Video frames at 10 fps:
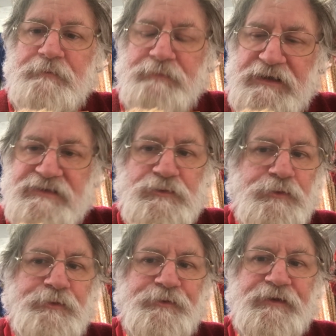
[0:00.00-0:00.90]
meets
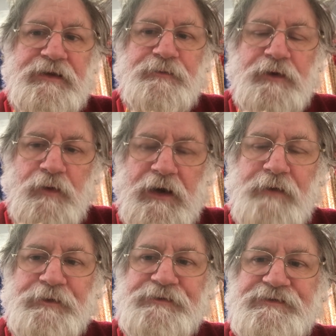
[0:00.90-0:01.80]
all the
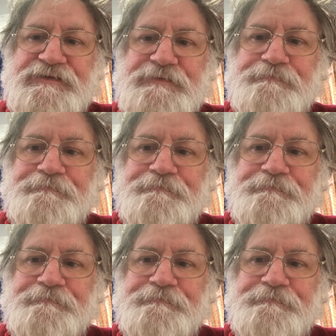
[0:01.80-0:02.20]
requirements,